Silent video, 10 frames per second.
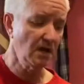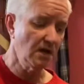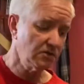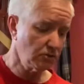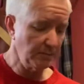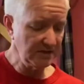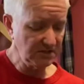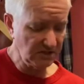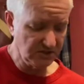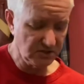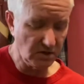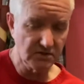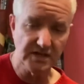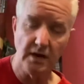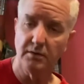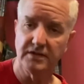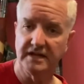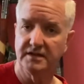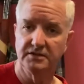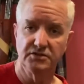So basically it starts out with like
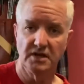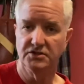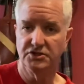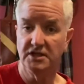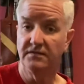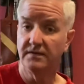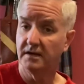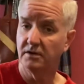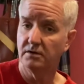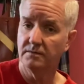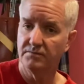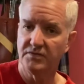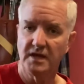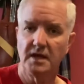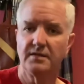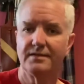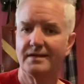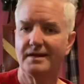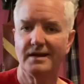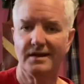a G figure.
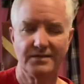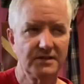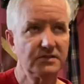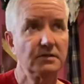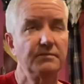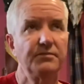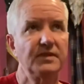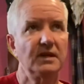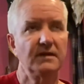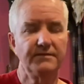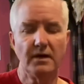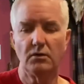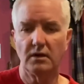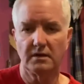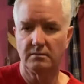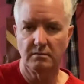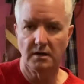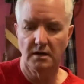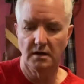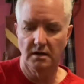This, if I were like
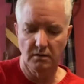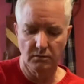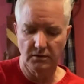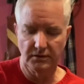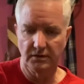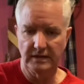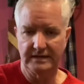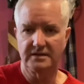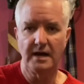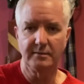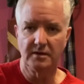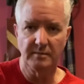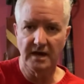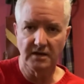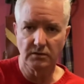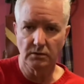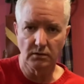a really good like Tommy Emmanuel